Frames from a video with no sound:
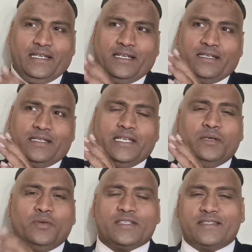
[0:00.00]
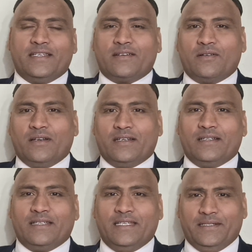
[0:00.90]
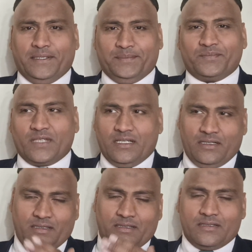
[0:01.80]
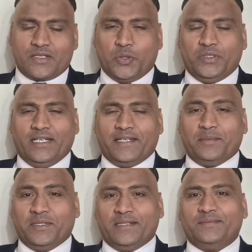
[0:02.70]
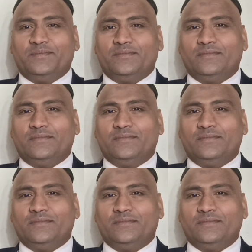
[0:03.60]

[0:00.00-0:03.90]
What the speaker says: a hill was there called Hira, Saudi Arabia.